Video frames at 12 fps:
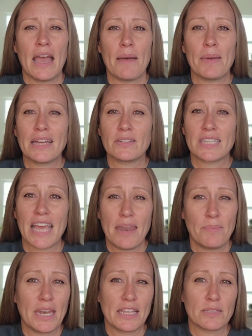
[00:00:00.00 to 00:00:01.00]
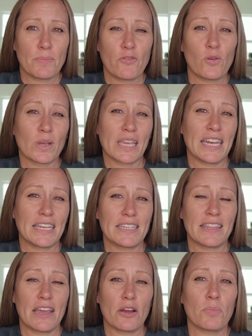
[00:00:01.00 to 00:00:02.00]
About 10 minutes before getting
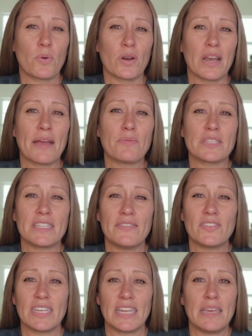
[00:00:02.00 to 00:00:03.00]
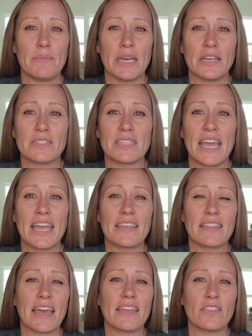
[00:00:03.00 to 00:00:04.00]
to the airport, I received an email
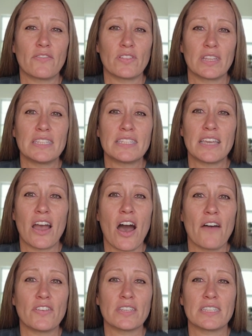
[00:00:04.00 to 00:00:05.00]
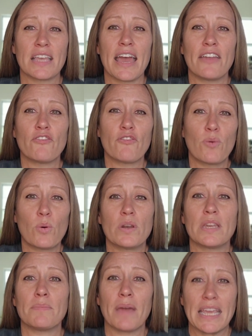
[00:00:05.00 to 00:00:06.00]
saying that the Valencia office had
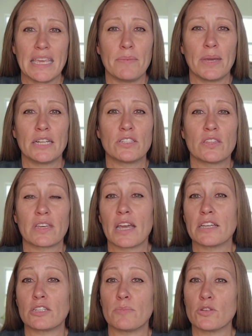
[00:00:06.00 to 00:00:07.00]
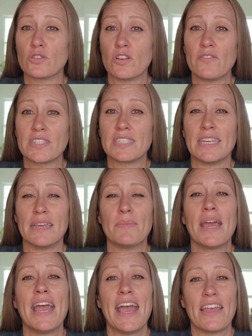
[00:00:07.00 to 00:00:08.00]
forwarded my email to the customer service
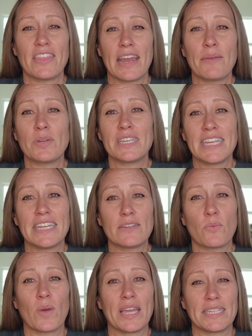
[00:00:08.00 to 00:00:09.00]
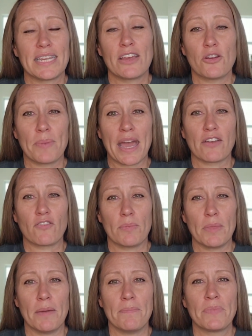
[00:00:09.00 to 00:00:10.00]
team and that I would need to wait to hear back
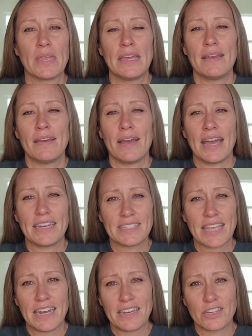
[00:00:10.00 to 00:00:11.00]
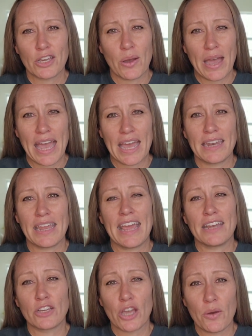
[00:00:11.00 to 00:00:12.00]
from them. I decided to go ahead
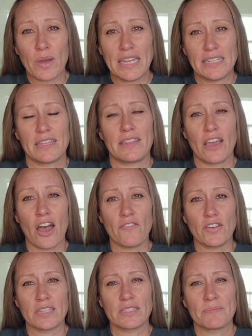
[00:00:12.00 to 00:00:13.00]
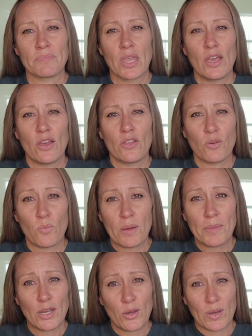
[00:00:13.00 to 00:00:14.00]
and go into the office. The
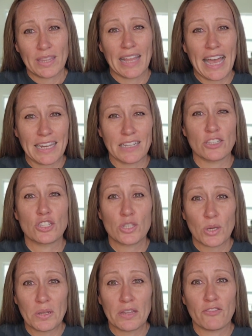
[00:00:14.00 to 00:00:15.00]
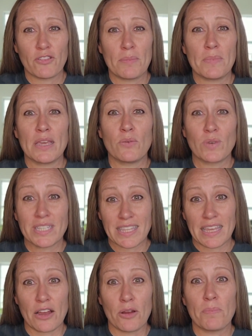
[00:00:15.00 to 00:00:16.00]
woman who had lied and stolen from me was
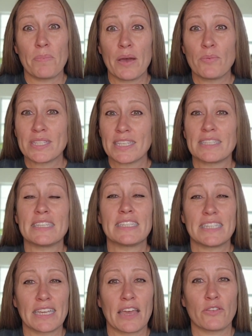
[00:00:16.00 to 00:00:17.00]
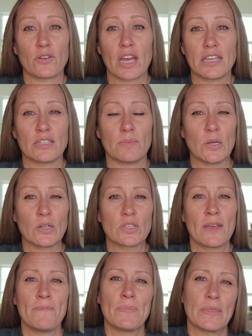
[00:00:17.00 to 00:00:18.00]
there, but was assisting other
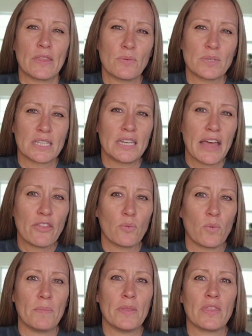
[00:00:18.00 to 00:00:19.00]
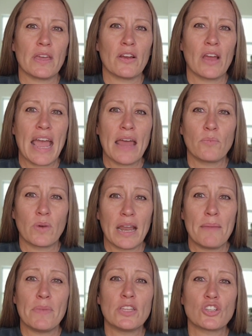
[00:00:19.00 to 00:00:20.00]
customers. There was another woman there, and when
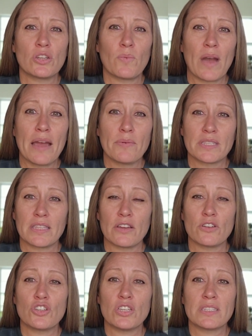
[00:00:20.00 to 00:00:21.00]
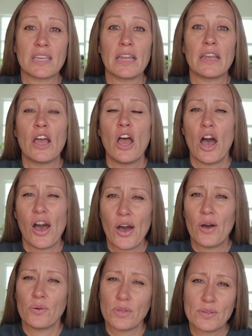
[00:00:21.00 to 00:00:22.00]
I mentioned why I was there, she said,
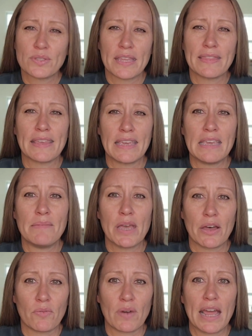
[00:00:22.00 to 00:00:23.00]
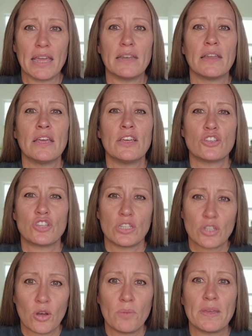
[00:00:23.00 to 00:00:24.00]
"Oh, you sent the email, right?" She
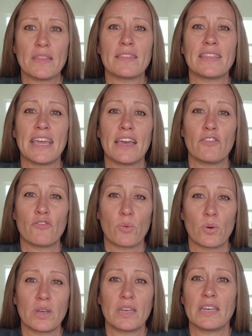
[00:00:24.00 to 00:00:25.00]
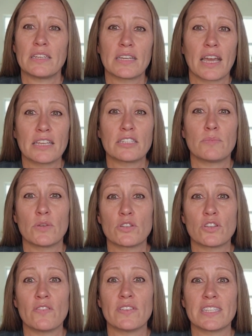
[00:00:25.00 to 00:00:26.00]
told me that they had forwarded it to customer
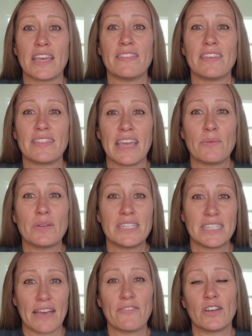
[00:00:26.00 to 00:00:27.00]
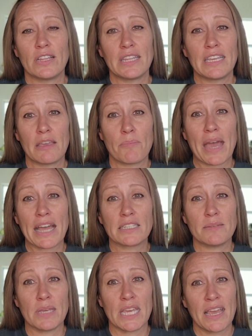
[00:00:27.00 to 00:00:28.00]
service and that they would definitely get back
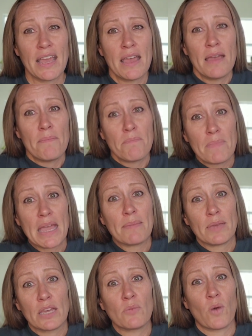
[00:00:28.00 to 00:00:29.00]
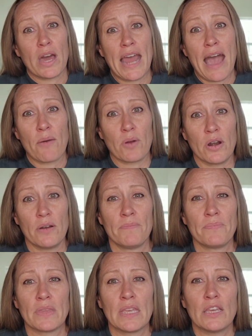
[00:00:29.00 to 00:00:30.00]
to me, maybe in 1 hour.
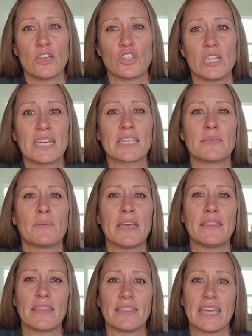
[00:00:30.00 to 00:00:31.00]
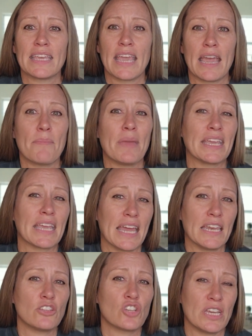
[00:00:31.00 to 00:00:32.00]
She explained that they can't make
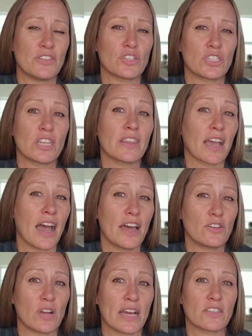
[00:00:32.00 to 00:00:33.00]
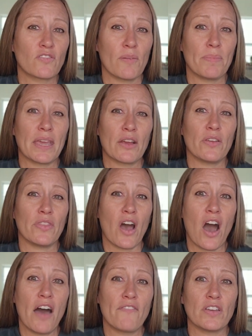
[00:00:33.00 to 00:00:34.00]
any changes to the contracts from there in the
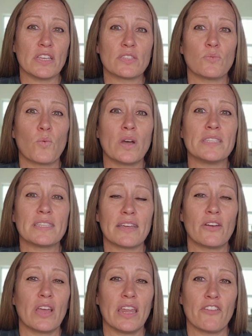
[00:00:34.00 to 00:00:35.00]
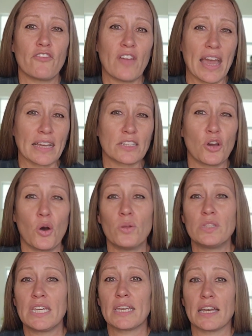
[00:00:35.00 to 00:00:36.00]
office once they're in effect,
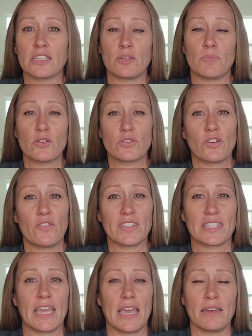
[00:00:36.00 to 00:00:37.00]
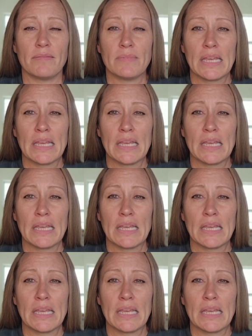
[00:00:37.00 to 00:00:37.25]
only customer service can.